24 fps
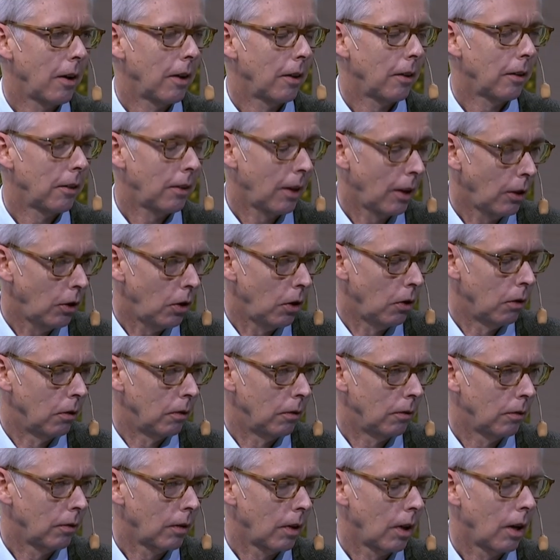thank you.
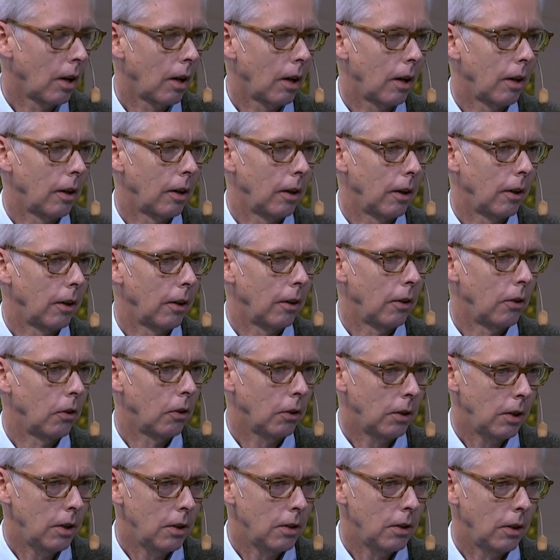Uh,
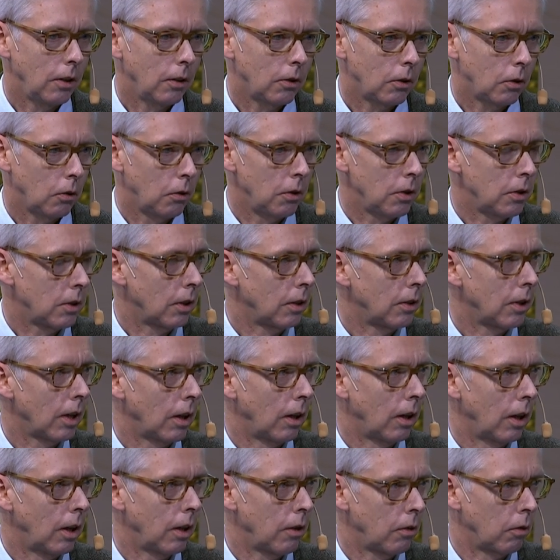not easy stories to
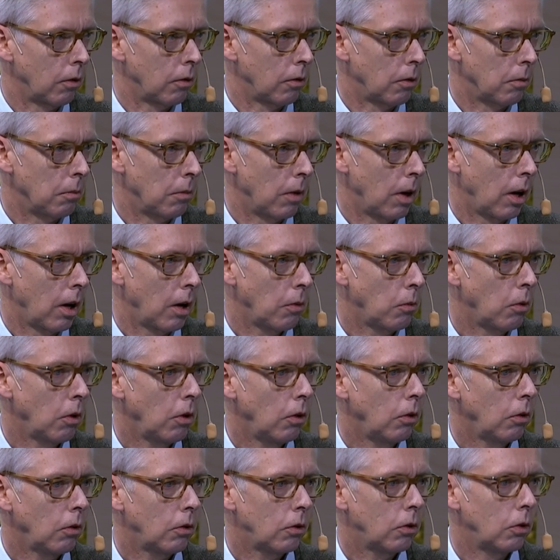tell, either of them. I
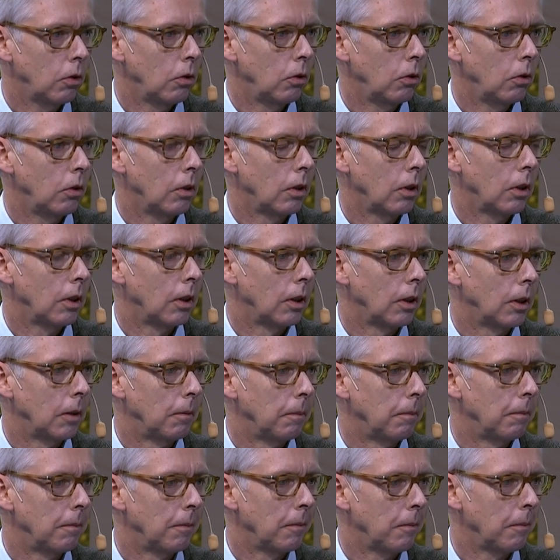want you to
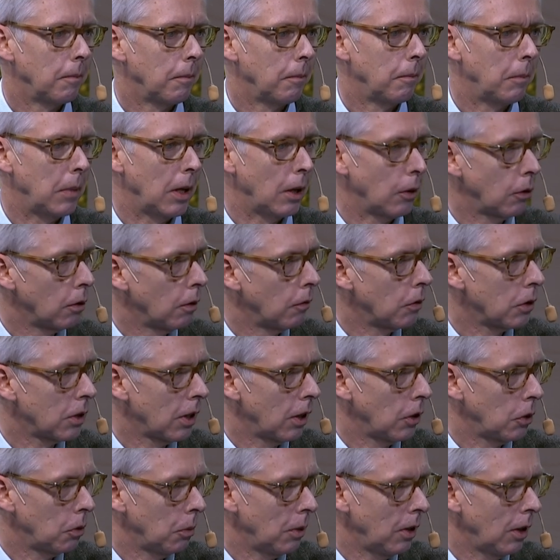um, be in
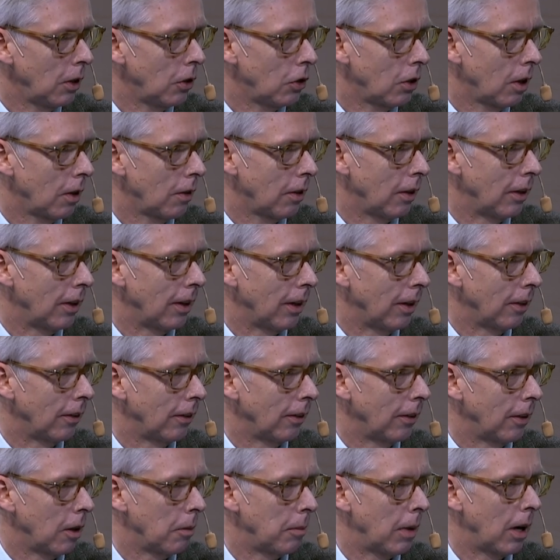conversation with each other now
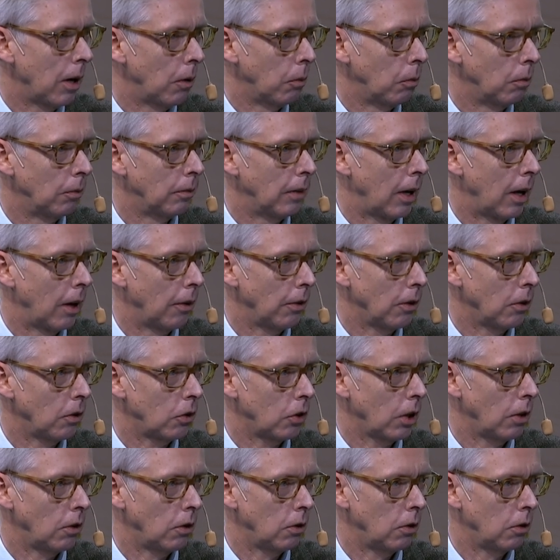mm. about how this
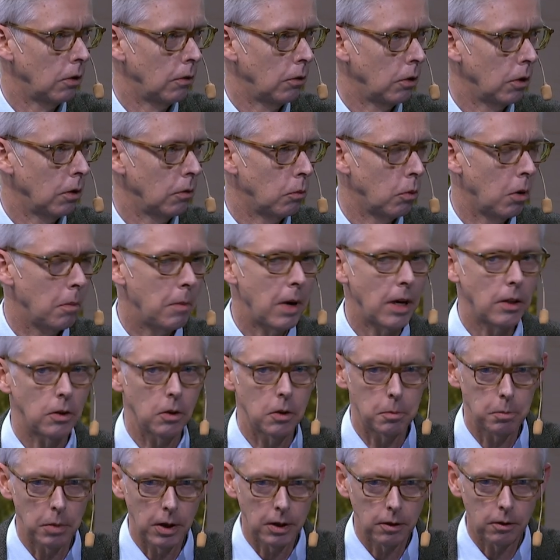changes your view of what
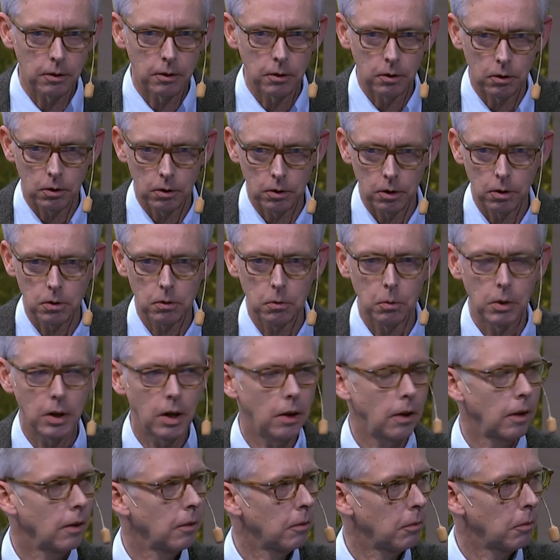matters. But just we're
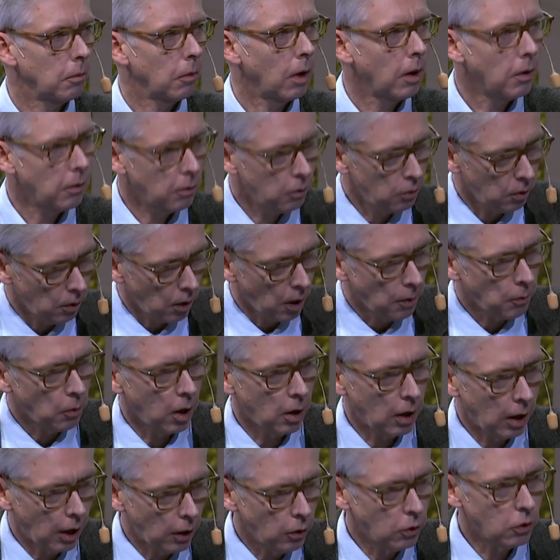going to,
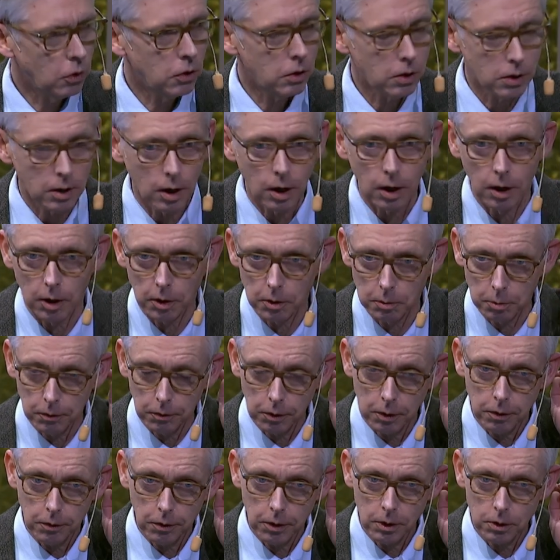I'd like you to start, but
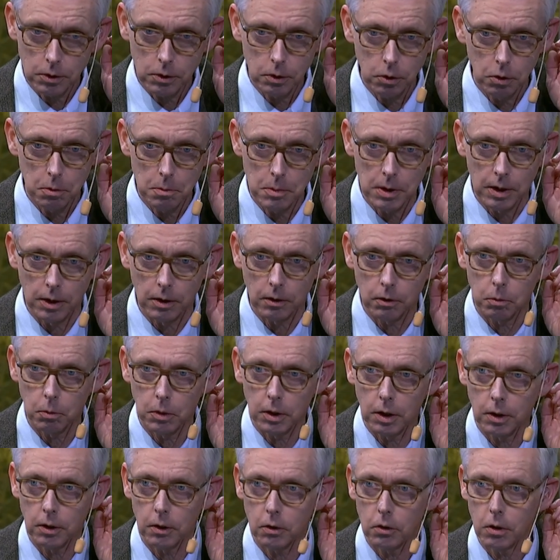for the first two minutes,
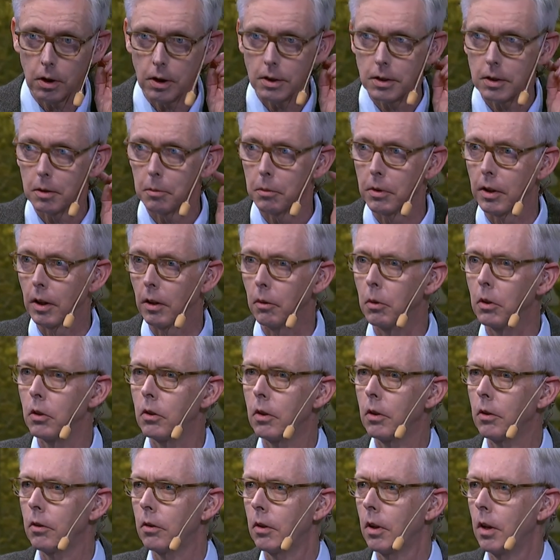we're going to try something,
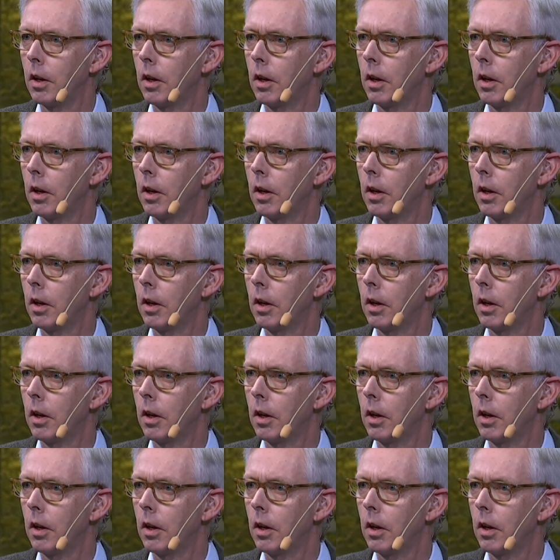which is